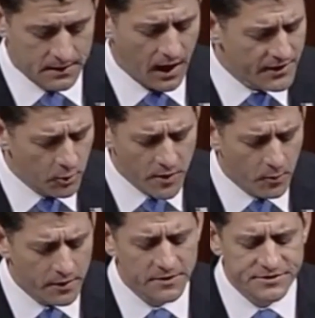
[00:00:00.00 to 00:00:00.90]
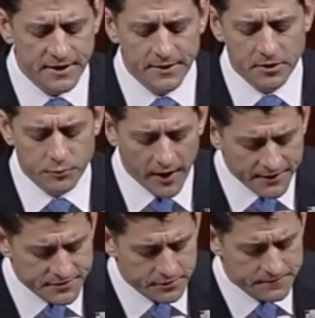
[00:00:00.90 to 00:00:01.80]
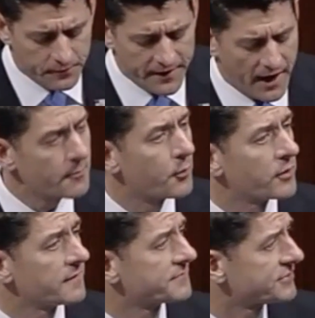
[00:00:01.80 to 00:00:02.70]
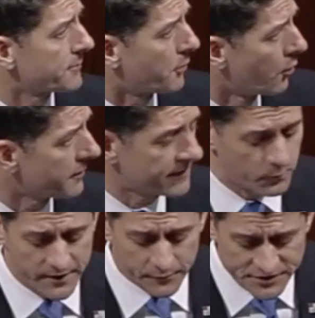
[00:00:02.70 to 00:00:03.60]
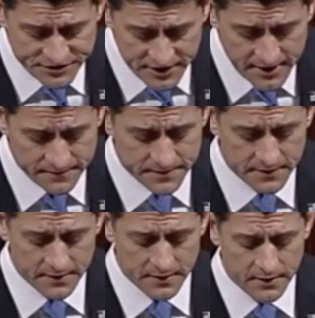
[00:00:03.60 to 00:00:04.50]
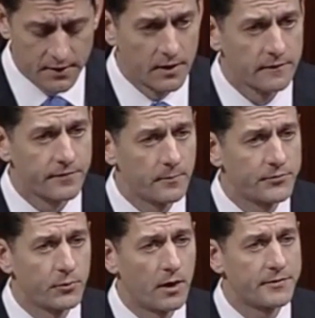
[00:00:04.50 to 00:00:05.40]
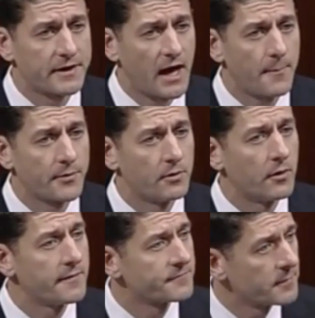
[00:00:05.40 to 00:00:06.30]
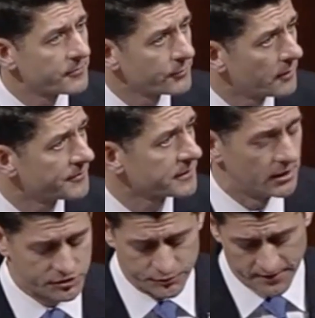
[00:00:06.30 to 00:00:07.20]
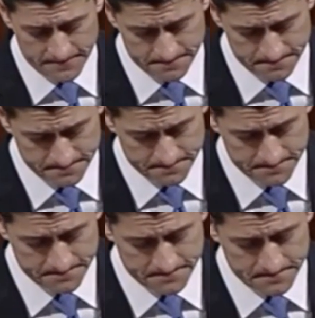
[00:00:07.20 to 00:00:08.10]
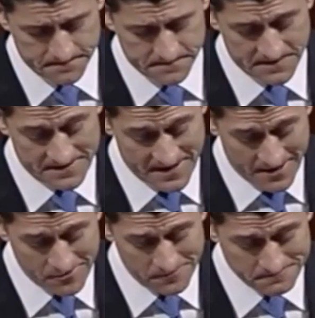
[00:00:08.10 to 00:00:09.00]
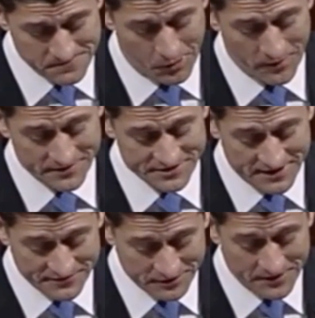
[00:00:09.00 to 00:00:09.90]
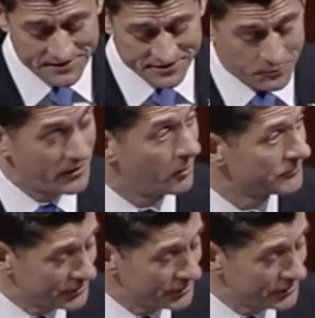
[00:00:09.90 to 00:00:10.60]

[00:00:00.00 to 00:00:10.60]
I know we want to extend our gratitude for the outpouring of support that we've received from throughout the Capitol and from throughout the country. And now, knowing Steve Scalise, as we all